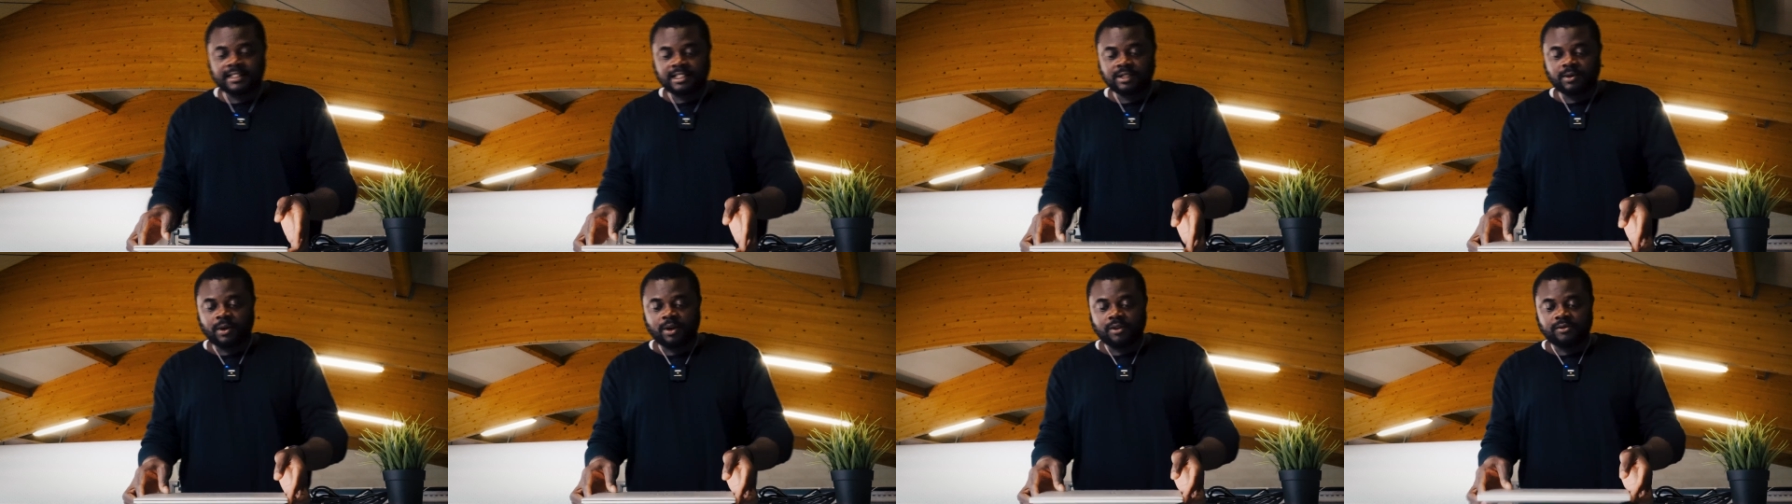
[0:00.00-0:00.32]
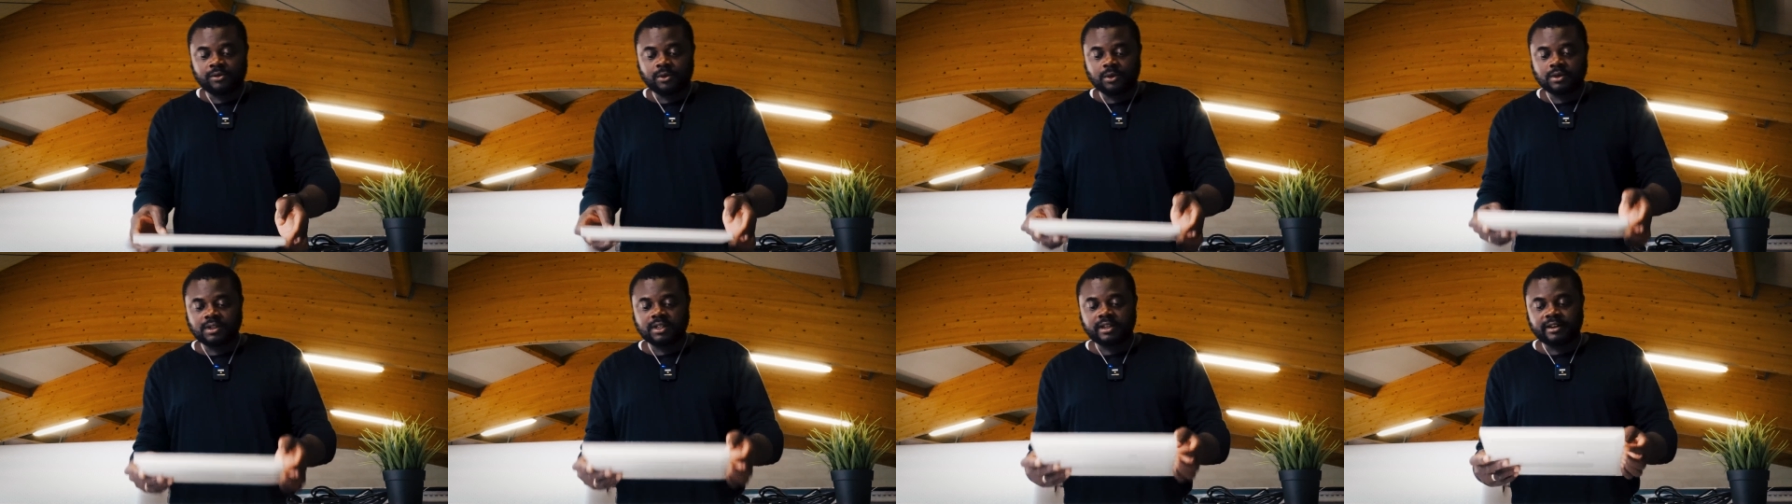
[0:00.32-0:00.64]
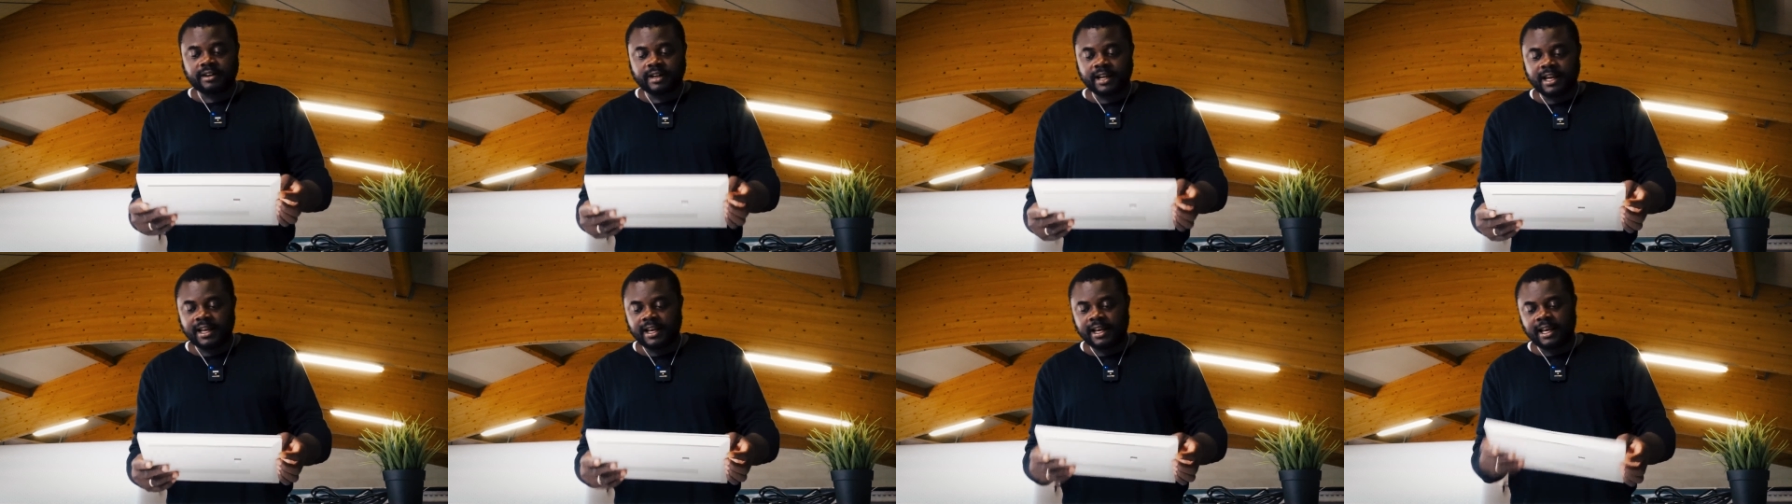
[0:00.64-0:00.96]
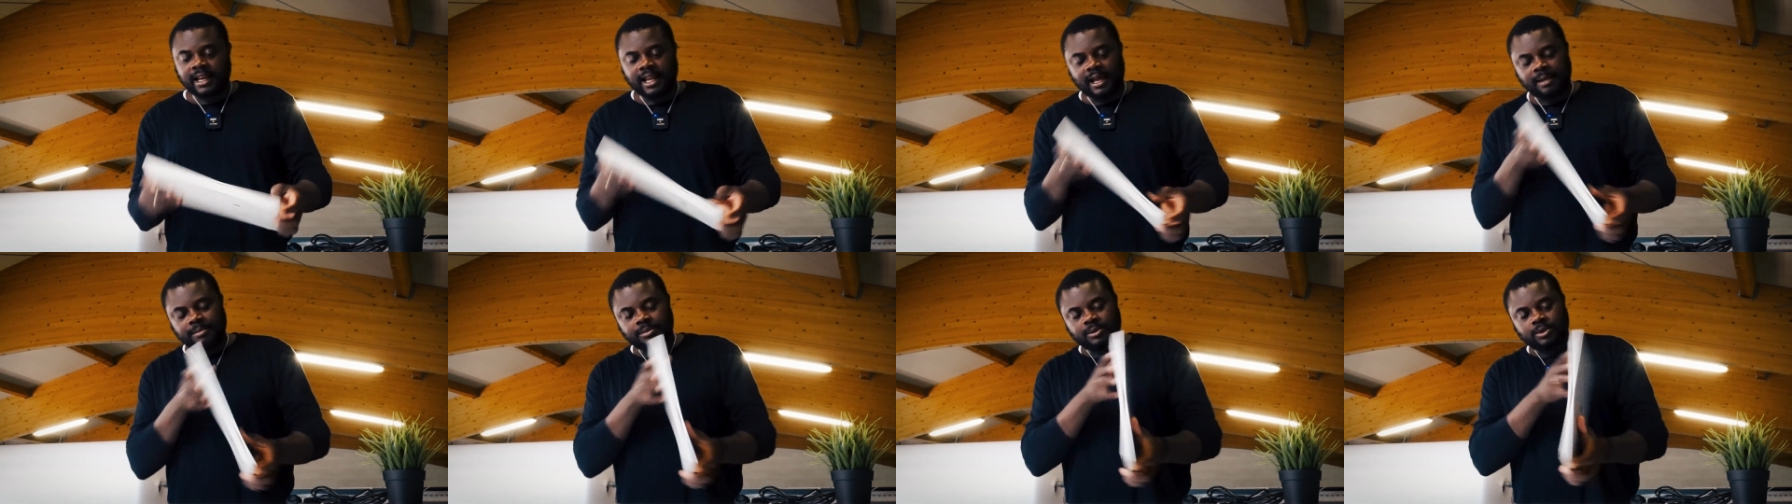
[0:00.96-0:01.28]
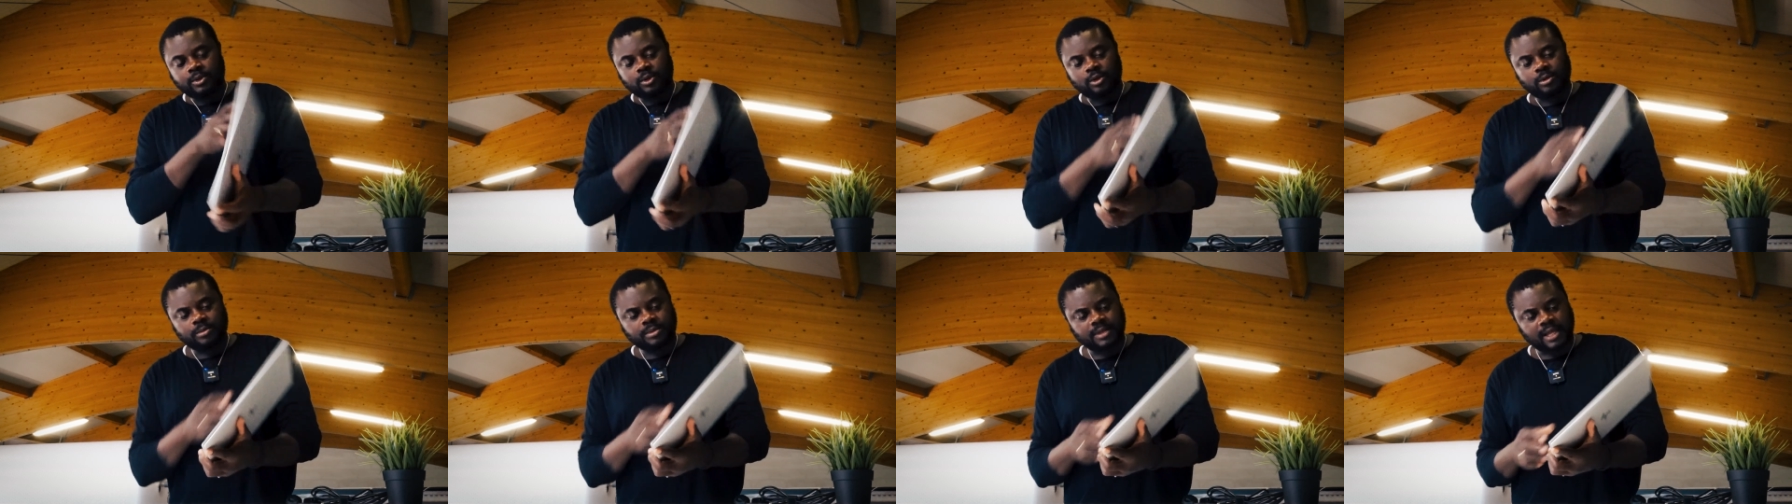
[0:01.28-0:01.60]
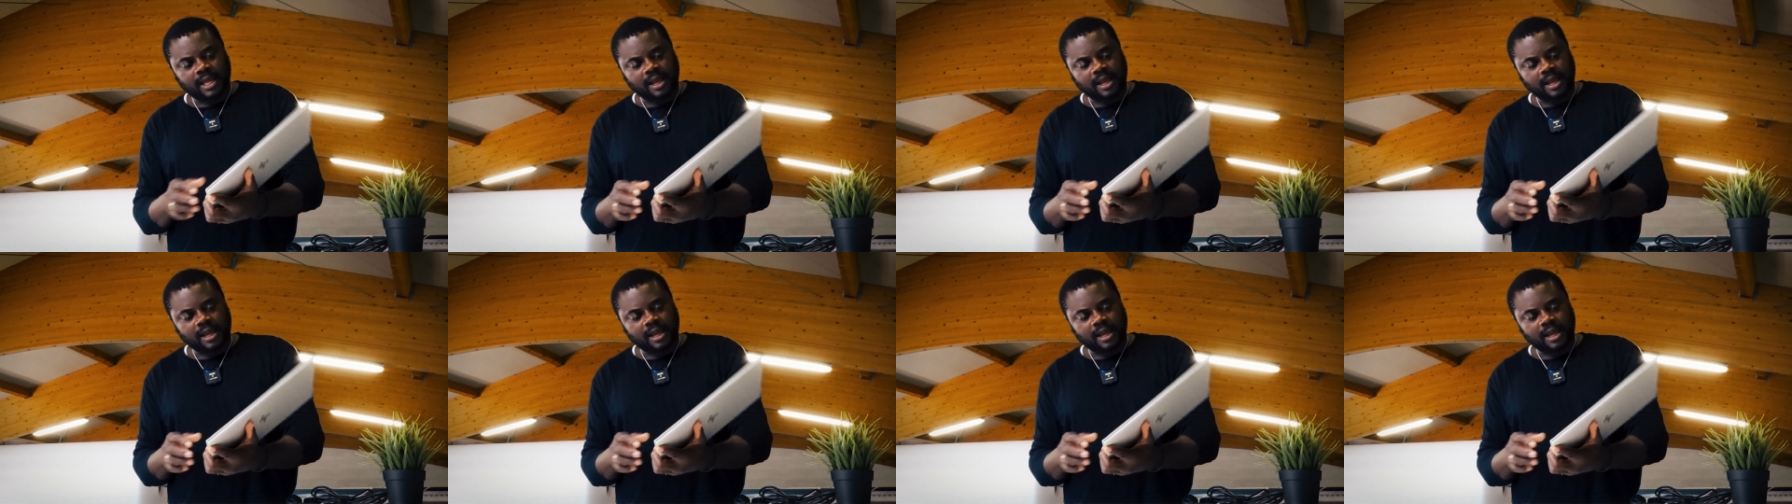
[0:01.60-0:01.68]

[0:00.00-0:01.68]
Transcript: This is one of those rare laptops